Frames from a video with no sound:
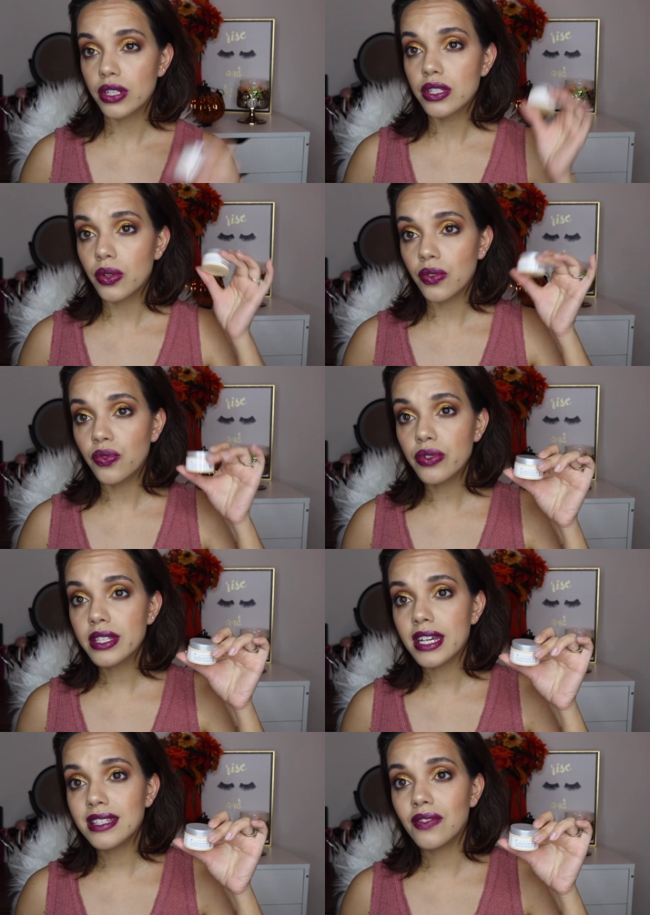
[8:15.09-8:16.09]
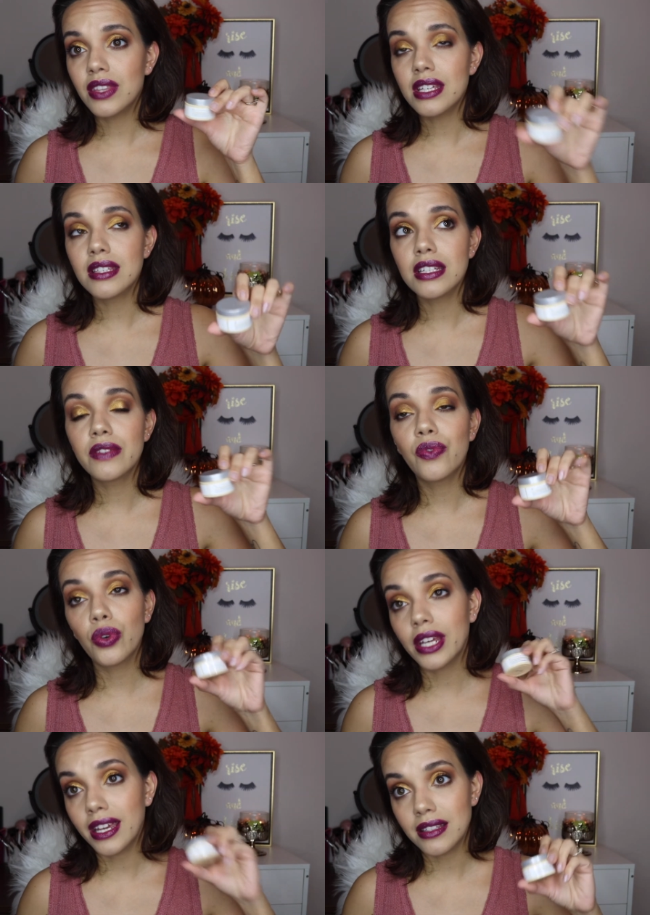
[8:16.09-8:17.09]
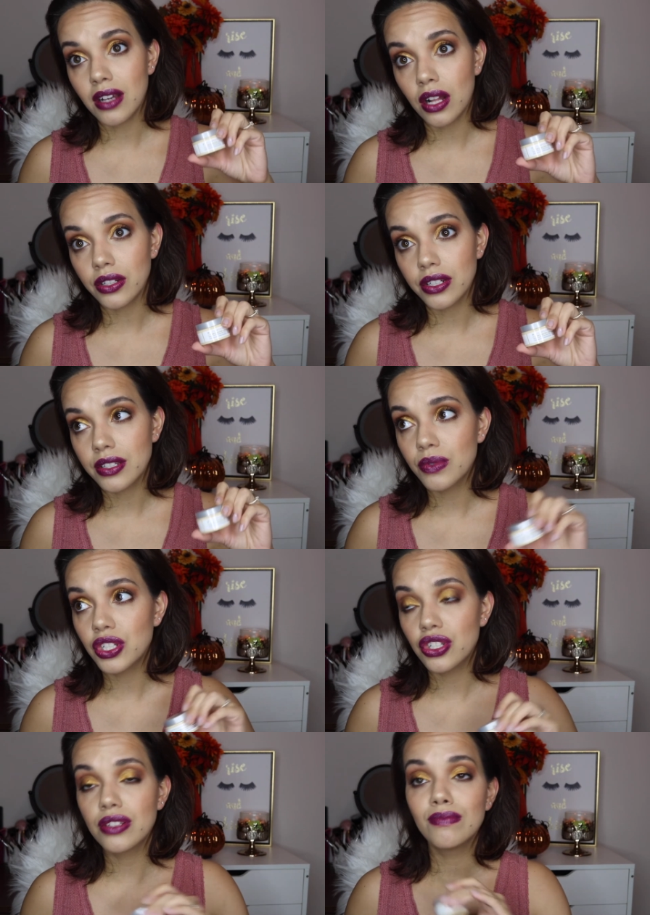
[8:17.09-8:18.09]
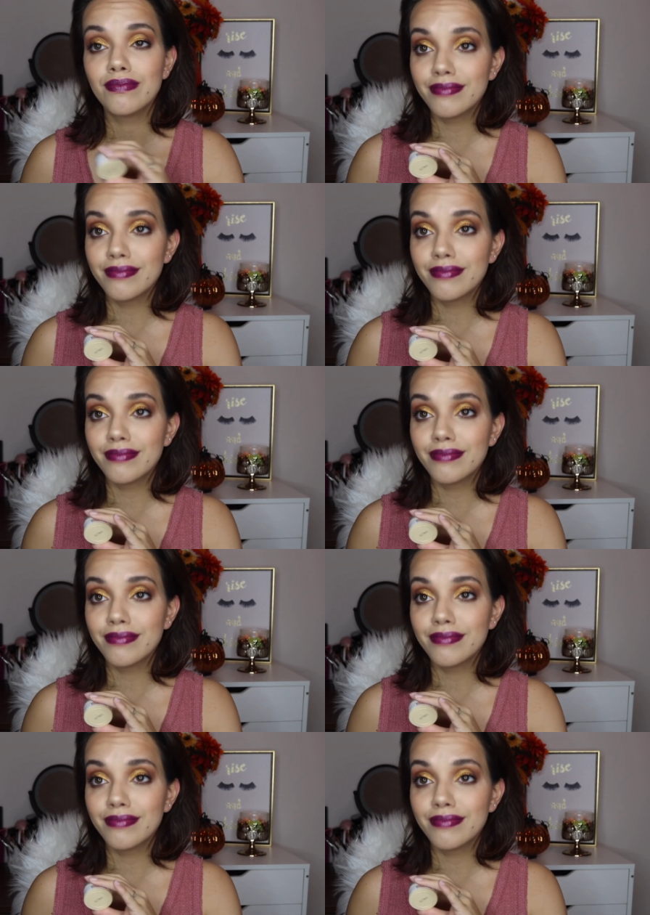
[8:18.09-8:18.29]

So the full size of this is $48, which